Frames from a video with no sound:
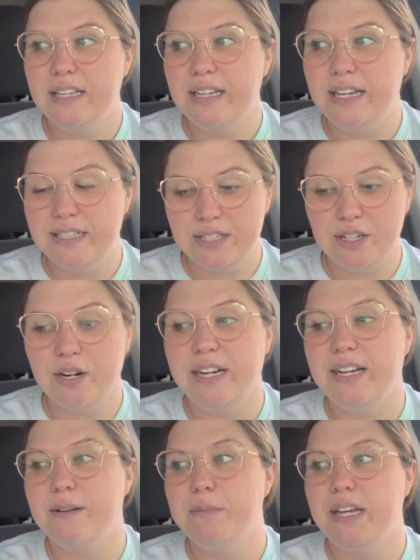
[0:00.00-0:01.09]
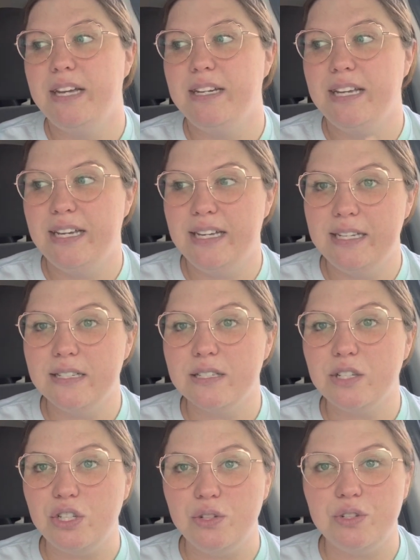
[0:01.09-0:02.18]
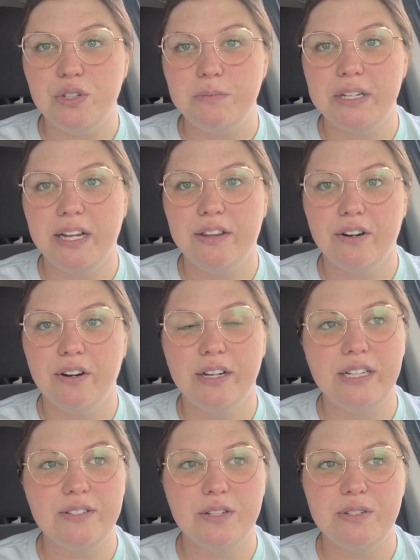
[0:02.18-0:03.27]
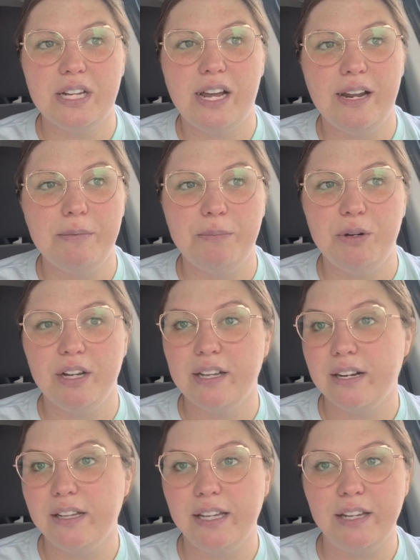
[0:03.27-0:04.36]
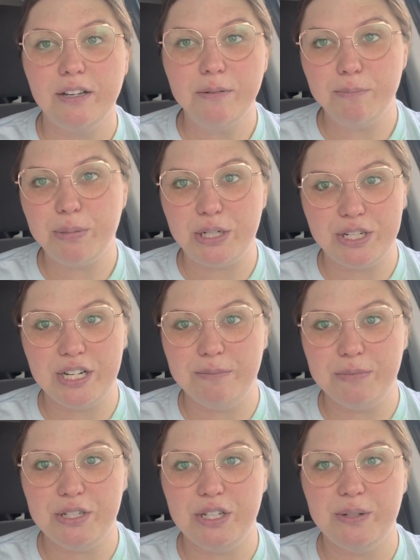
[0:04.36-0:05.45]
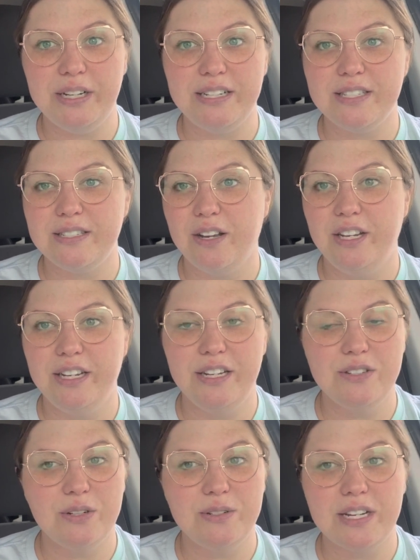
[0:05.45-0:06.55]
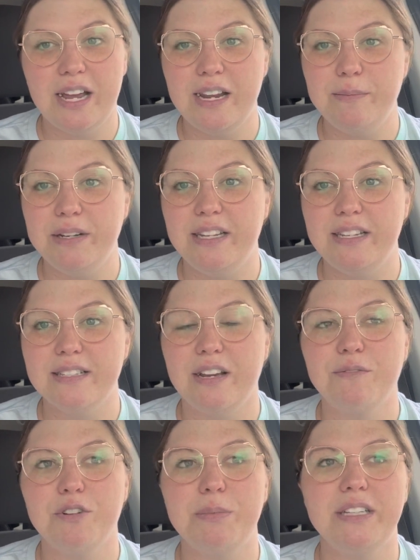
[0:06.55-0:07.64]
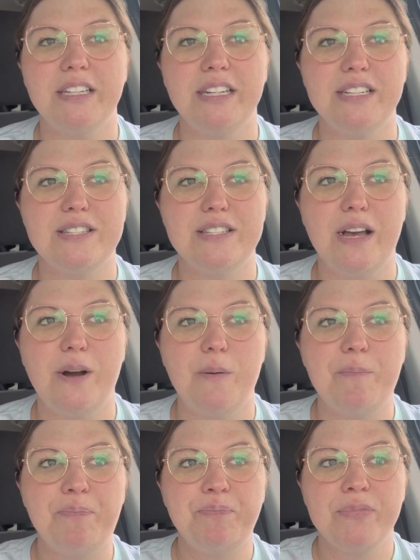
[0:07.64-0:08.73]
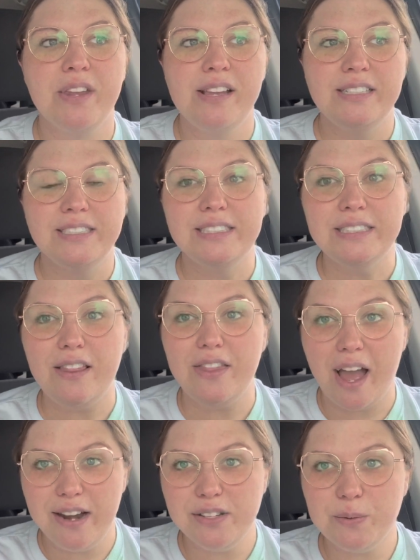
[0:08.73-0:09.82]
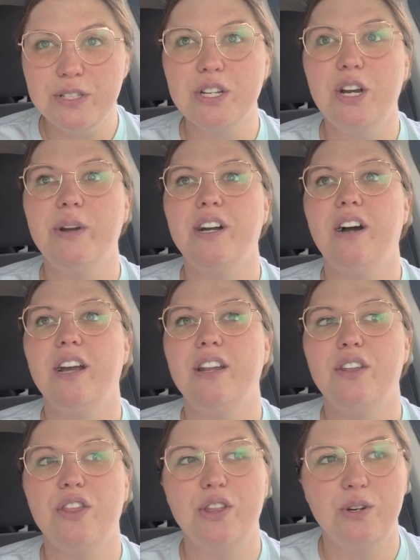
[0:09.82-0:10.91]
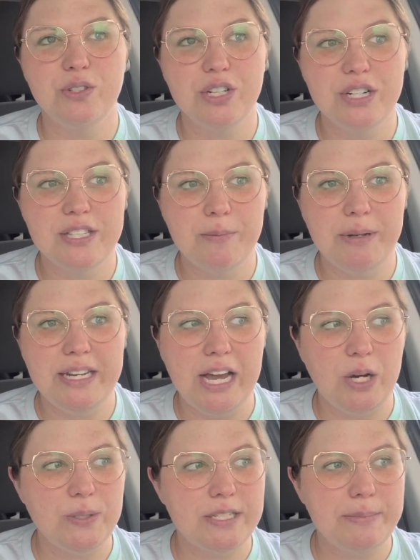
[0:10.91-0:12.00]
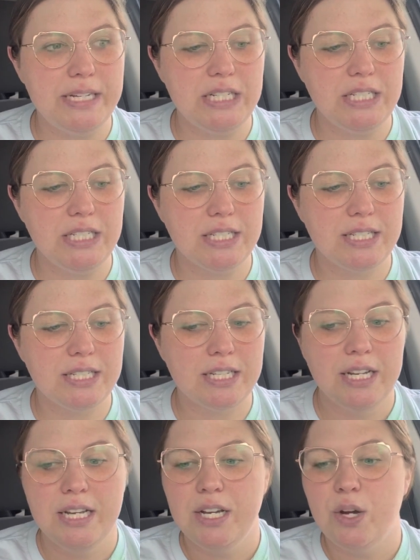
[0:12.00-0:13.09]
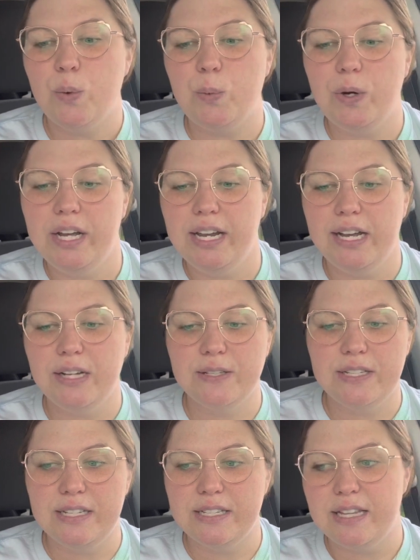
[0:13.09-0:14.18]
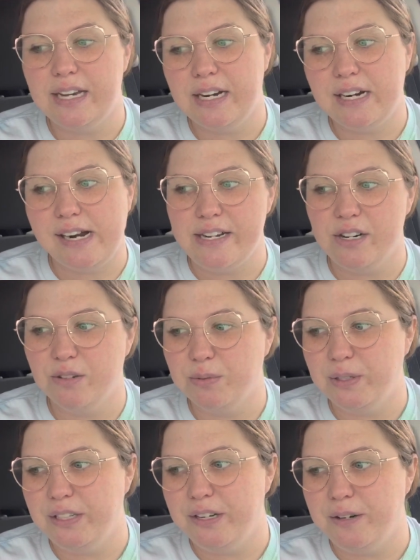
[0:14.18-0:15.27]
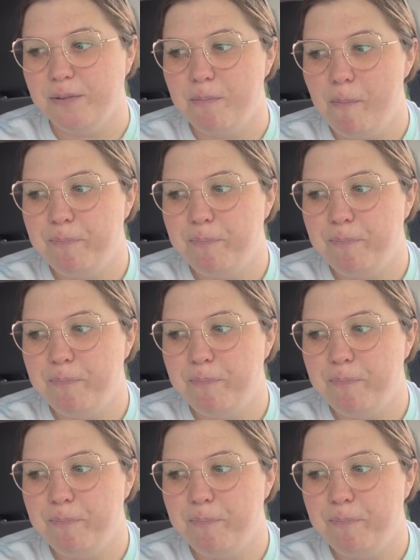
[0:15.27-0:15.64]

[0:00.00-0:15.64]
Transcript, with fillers: Instagram and his YouTube together on his own time. I'm not going to like push him to do it. It's in his own time and his comfortability. So that is what's going on. Those are some announcements. What else is there? I don't really know.